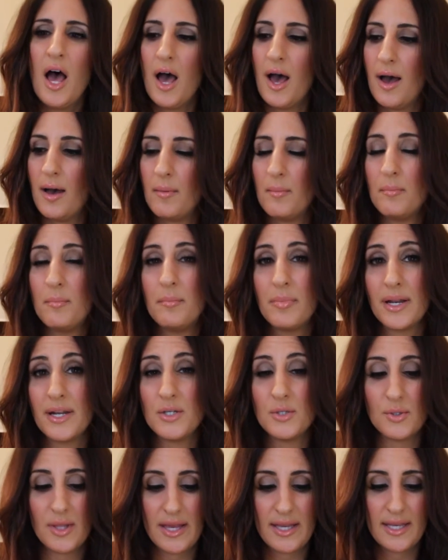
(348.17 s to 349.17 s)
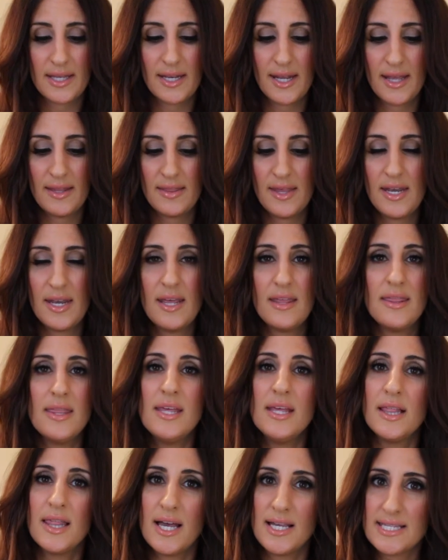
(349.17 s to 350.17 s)
Um, but I do like it. And then
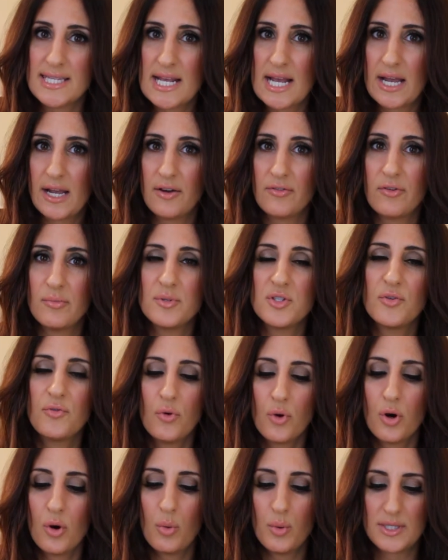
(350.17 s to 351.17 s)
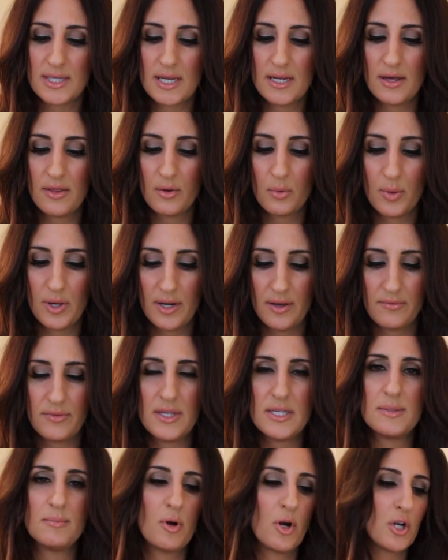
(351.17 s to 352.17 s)
the last thing I got from Sephora was another one of
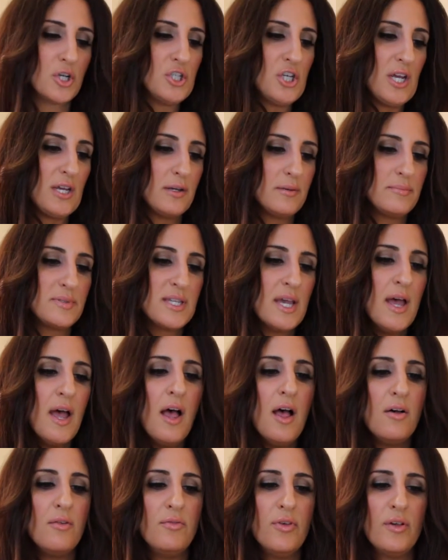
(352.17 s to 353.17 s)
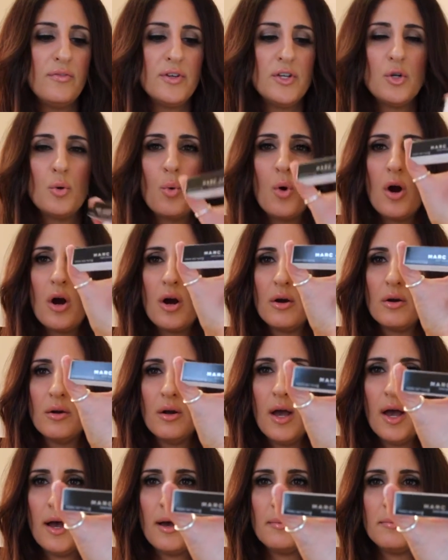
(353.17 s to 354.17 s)
these Marc Jacobs Velvet Noir
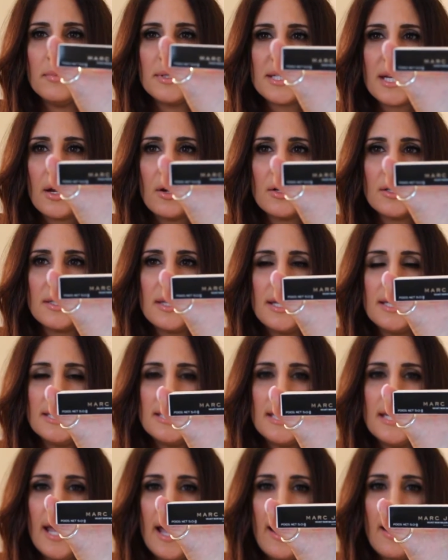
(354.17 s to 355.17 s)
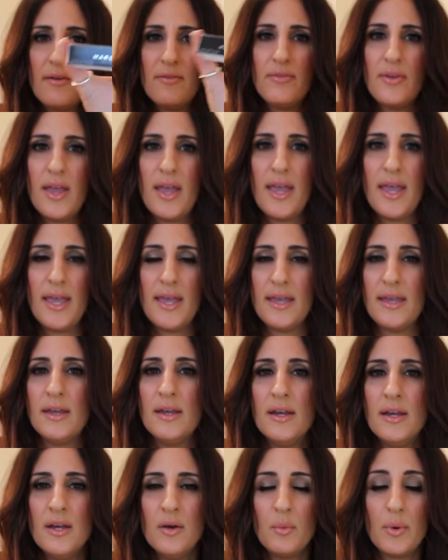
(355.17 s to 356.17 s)
um, mascaras. They did have
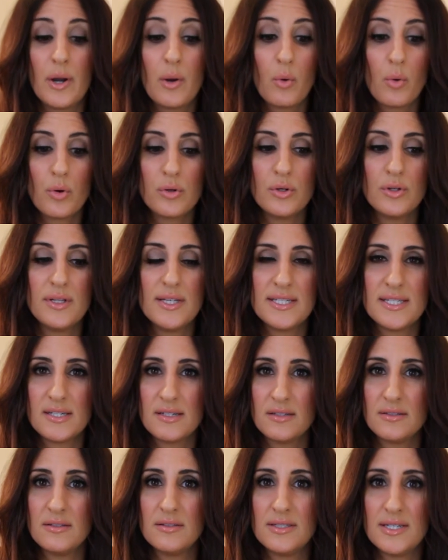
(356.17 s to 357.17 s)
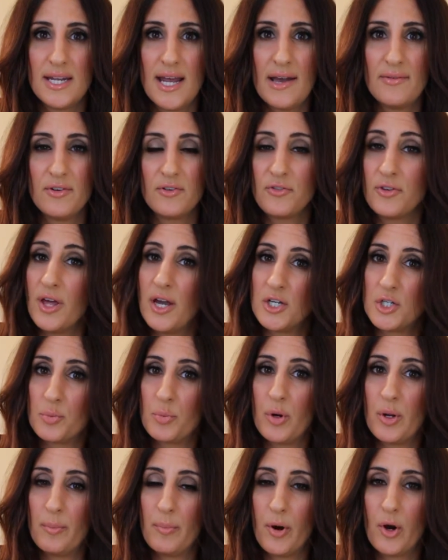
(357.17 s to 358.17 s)
a, when I ordered, they still did have it for the
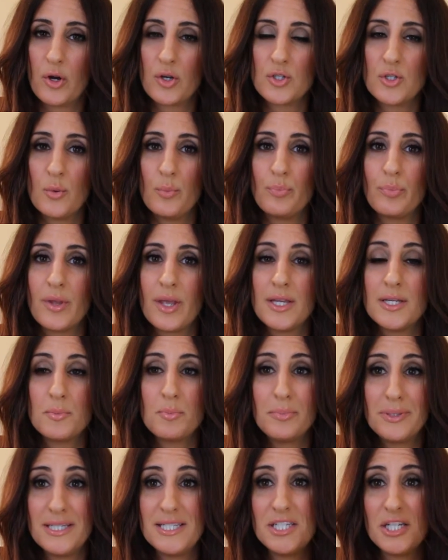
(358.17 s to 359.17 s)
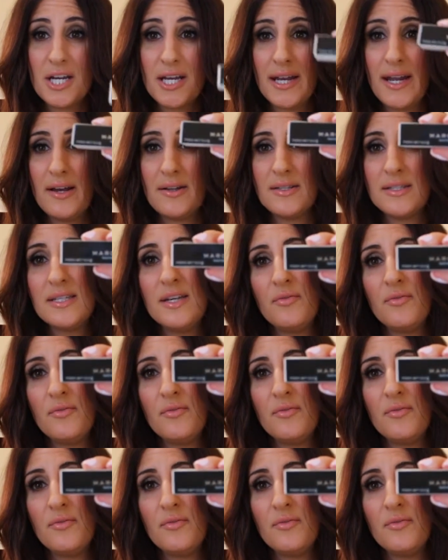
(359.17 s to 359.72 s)
100 point perk. So please check it out.